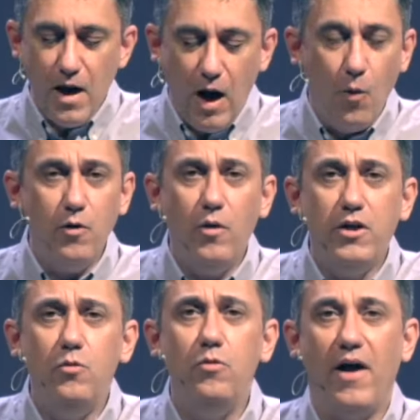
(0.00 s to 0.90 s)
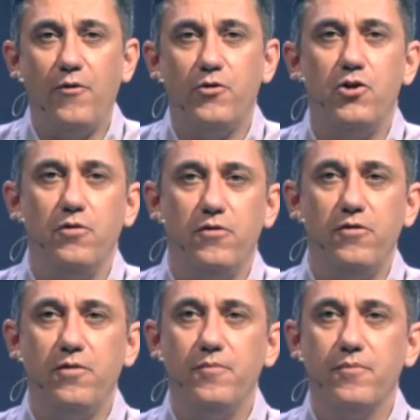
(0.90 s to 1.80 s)
I wonder what you would rather
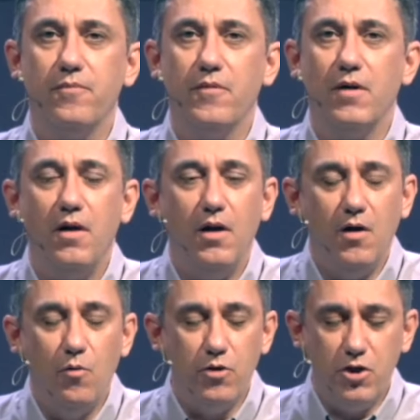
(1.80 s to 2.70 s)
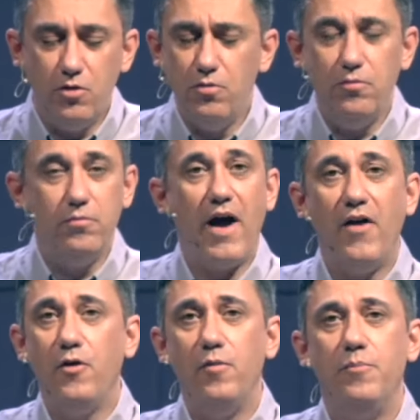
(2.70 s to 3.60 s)
choose. Would you
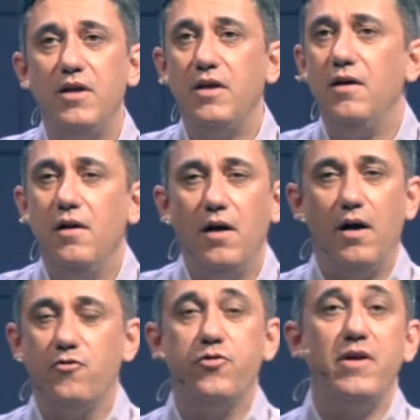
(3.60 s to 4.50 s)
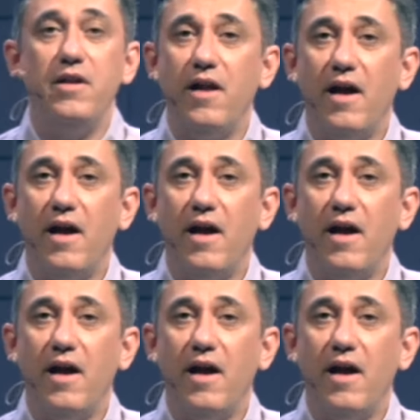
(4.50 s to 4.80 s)
rather be uh, treated